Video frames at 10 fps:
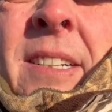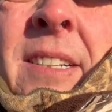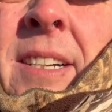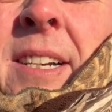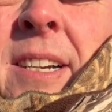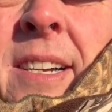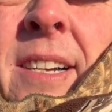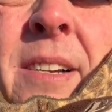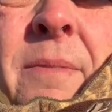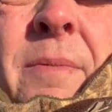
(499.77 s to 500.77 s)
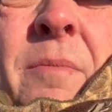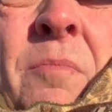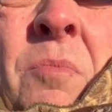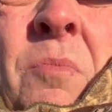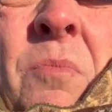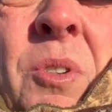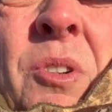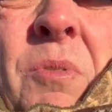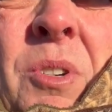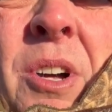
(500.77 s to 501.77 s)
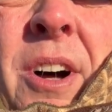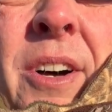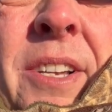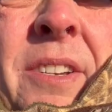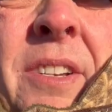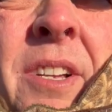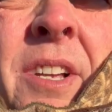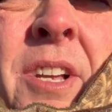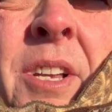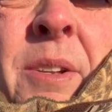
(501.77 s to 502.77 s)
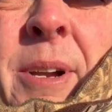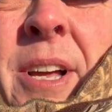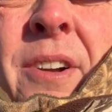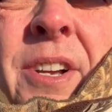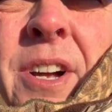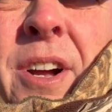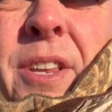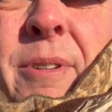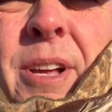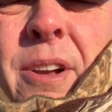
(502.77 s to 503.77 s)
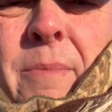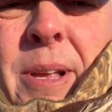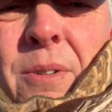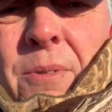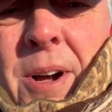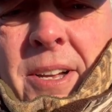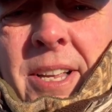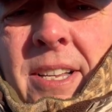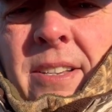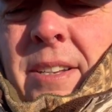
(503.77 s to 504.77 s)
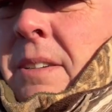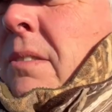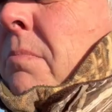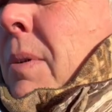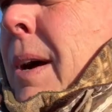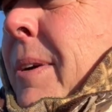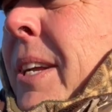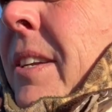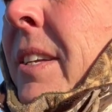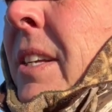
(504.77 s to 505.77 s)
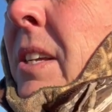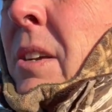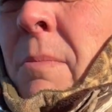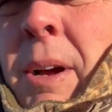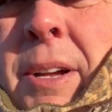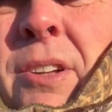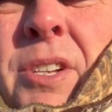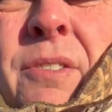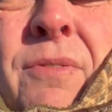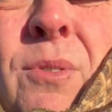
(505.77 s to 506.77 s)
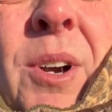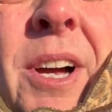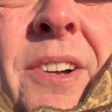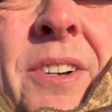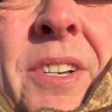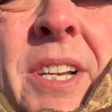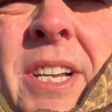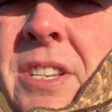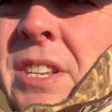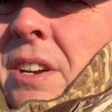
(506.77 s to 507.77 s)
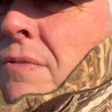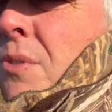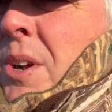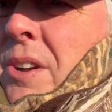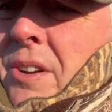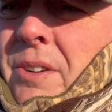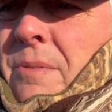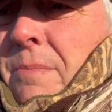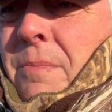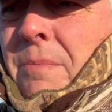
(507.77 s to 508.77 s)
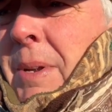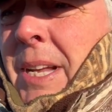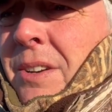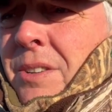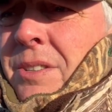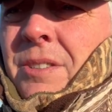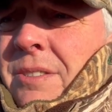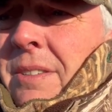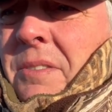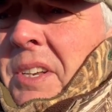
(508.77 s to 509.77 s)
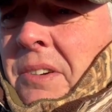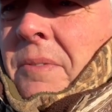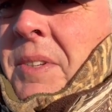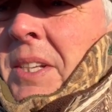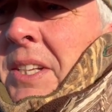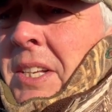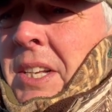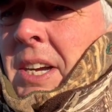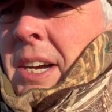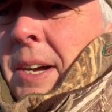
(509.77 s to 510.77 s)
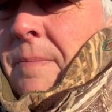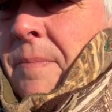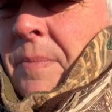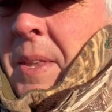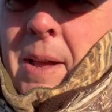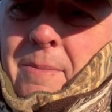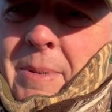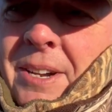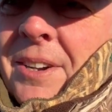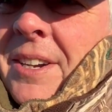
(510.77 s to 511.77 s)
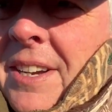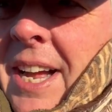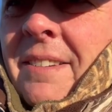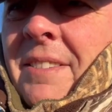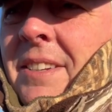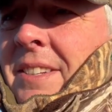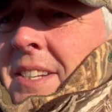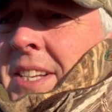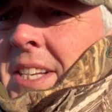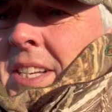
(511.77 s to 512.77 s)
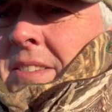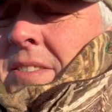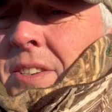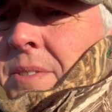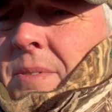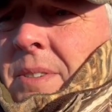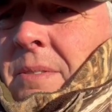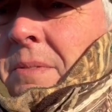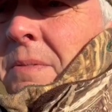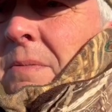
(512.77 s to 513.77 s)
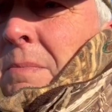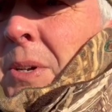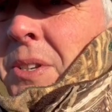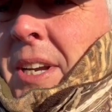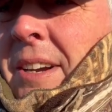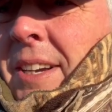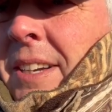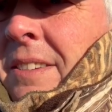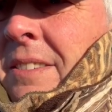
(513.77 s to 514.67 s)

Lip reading: we'll call it 300 meter walk easily, probably close to 400 and 400 meters. I'm a meter, just military.